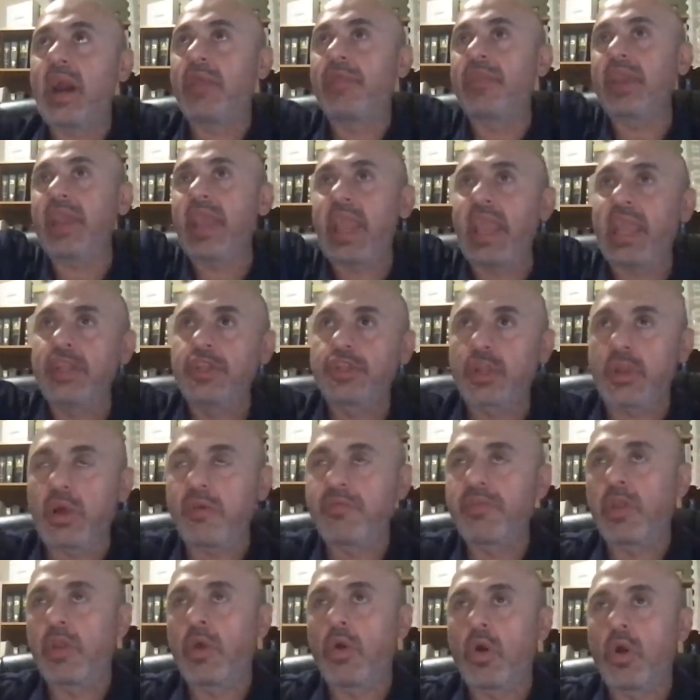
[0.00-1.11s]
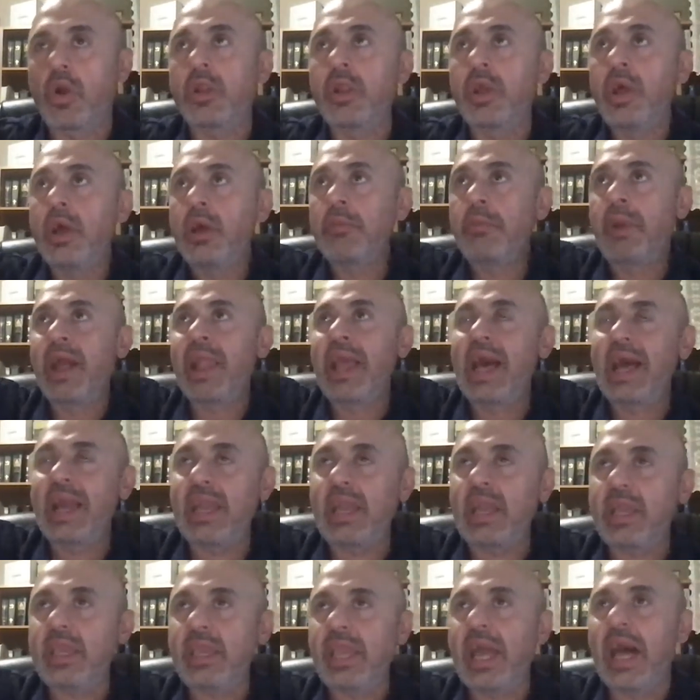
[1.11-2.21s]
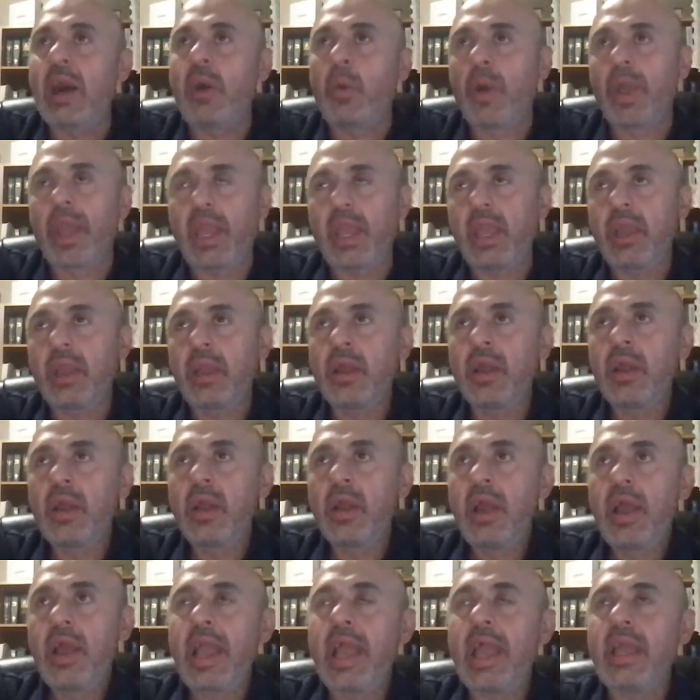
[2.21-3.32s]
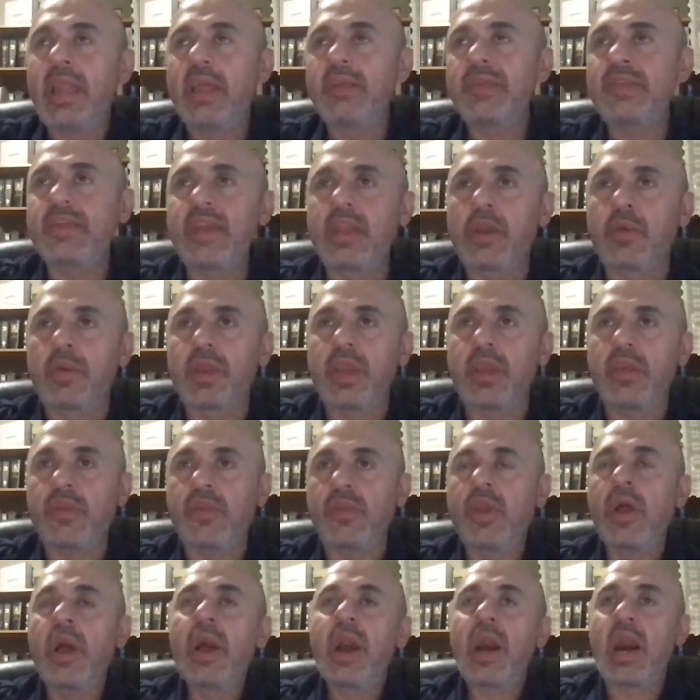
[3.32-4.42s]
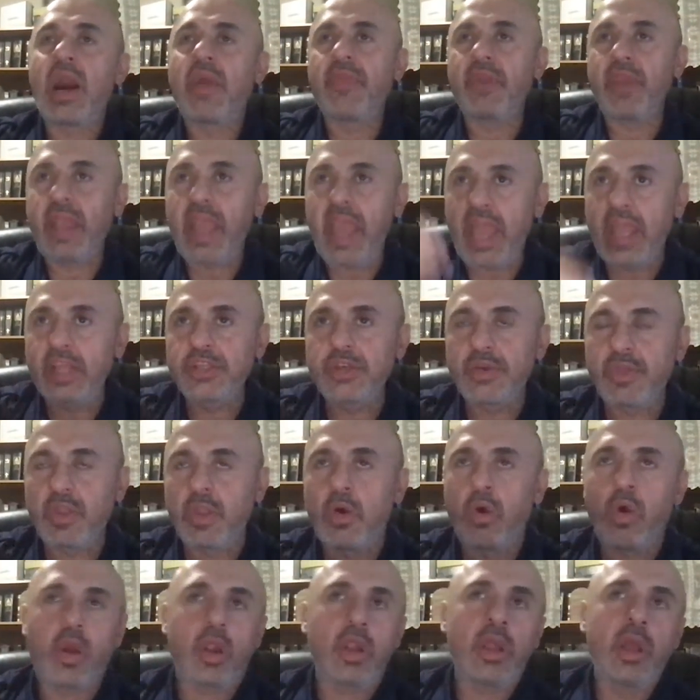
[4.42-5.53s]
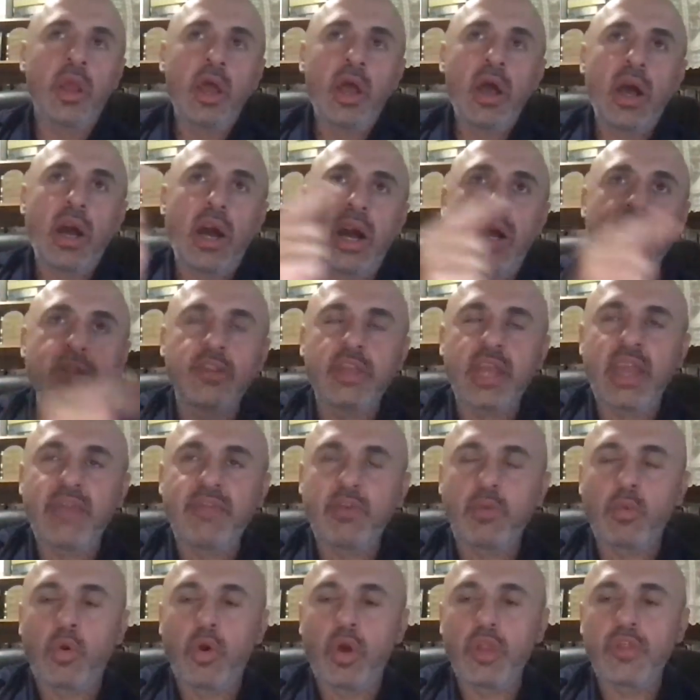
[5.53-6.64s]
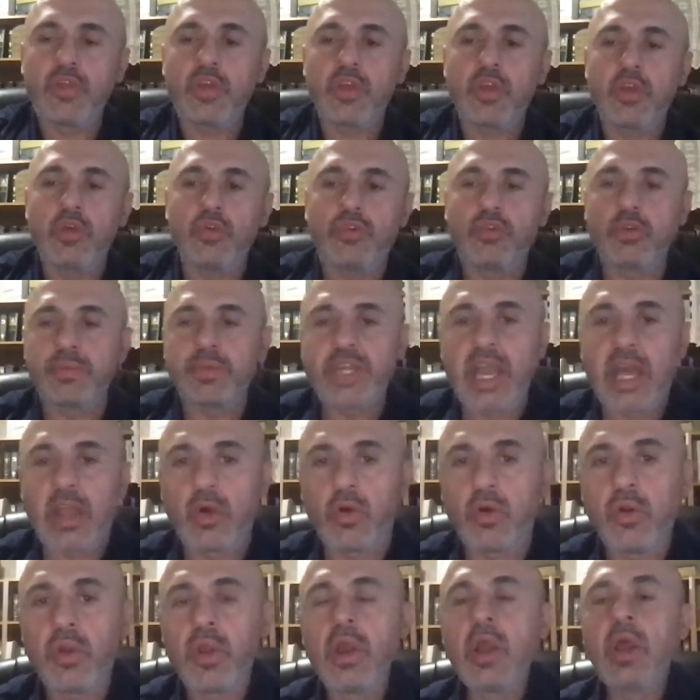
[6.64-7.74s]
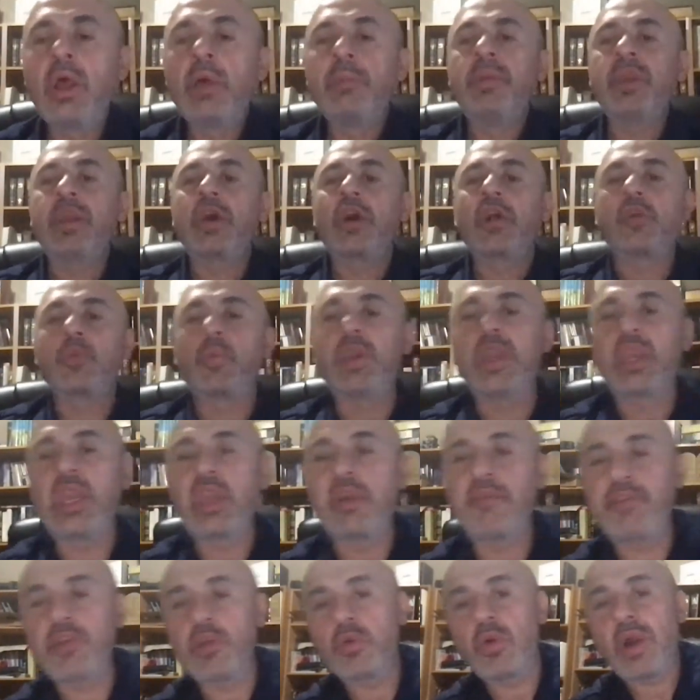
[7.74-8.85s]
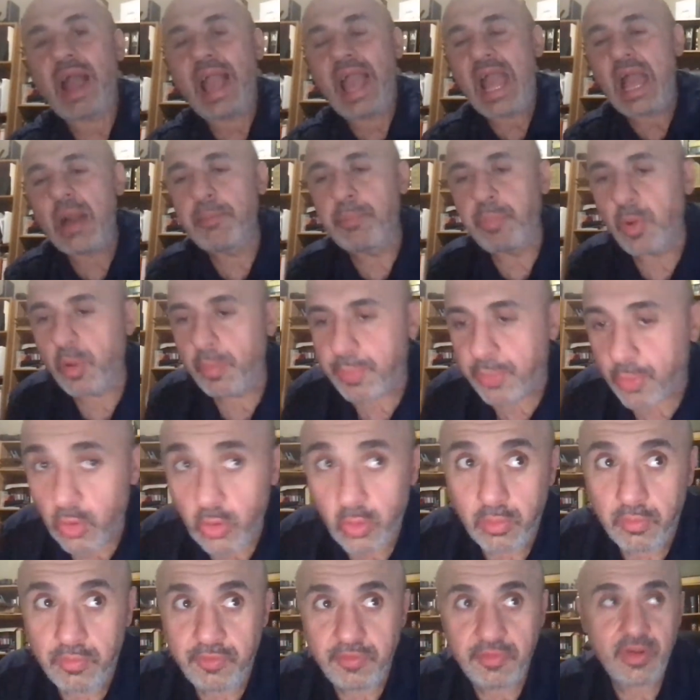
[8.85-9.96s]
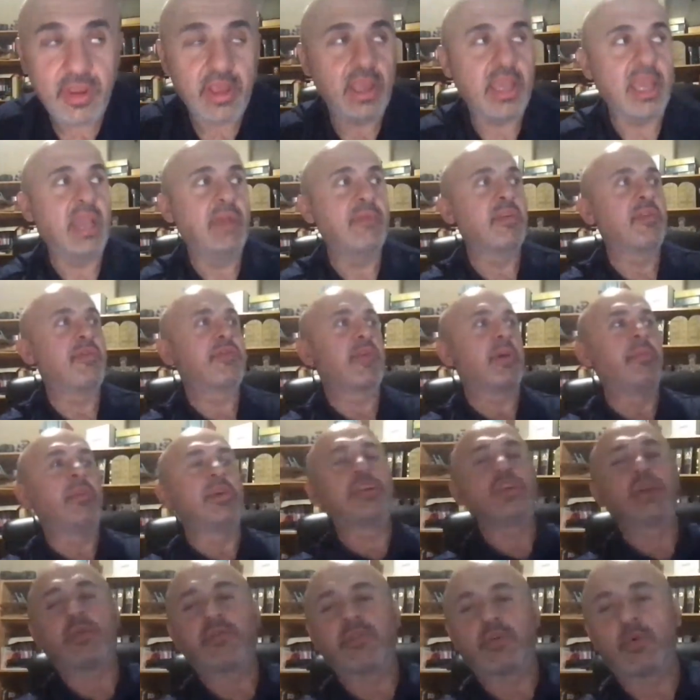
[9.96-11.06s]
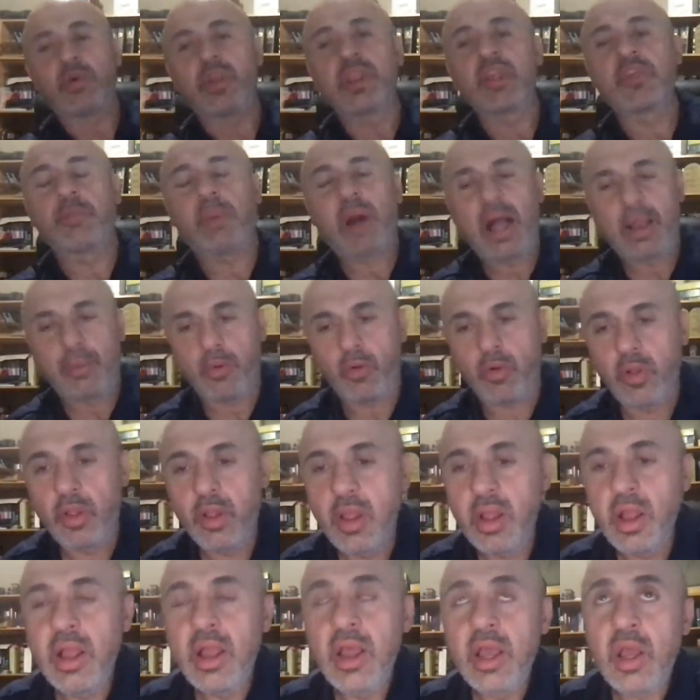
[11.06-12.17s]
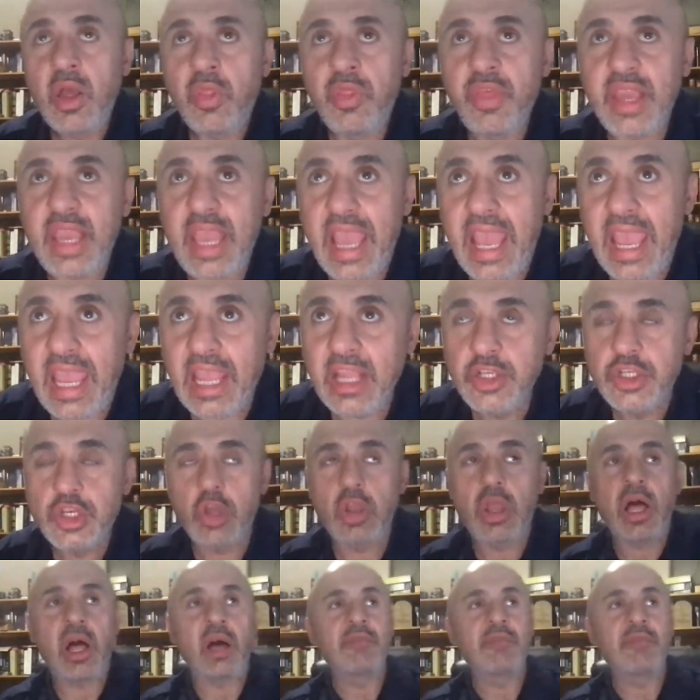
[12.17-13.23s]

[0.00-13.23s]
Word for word: on the angel of the Lord, Malach Yahweh, and a series on the angel of the Lord on David Wood's YouTube channel, because we give you ample proof, even from the Jehovah Witness Bible, the angel